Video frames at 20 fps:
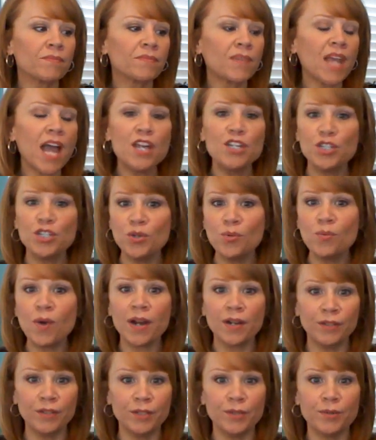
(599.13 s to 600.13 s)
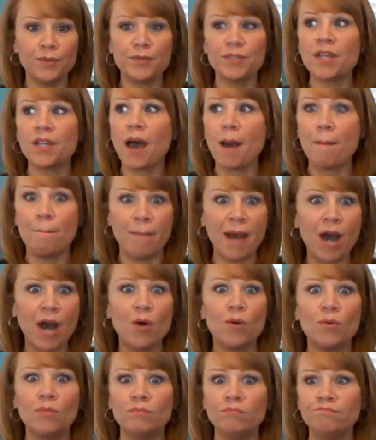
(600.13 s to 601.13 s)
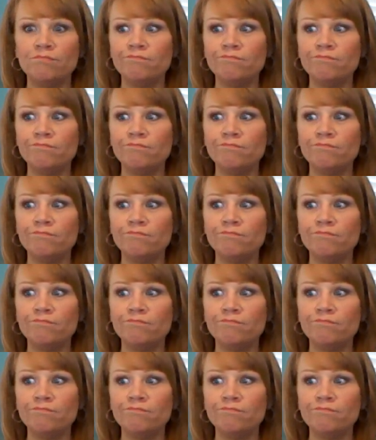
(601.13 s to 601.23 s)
I do want to lose about